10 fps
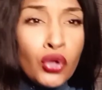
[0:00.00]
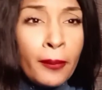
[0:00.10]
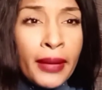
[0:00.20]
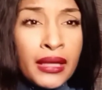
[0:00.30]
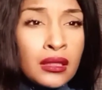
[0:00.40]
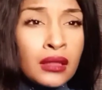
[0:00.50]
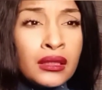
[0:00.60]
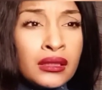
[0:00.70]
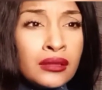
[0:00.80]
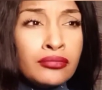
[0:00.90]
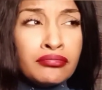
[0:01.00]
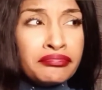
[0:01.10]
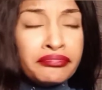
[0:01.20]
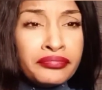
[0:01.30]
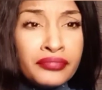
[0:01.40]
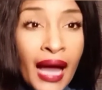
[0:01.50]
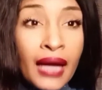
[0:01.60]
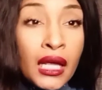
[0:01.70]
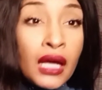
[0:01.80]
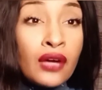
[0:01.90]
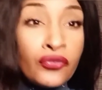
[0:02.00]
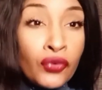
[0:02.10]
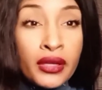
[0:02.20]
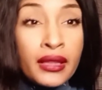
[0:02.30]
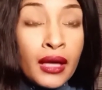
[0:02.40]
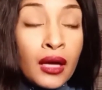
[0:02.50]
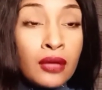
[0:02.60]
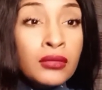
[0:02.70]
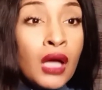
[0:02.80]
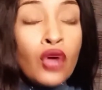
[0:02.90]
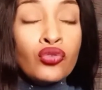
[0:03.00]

basically not here for them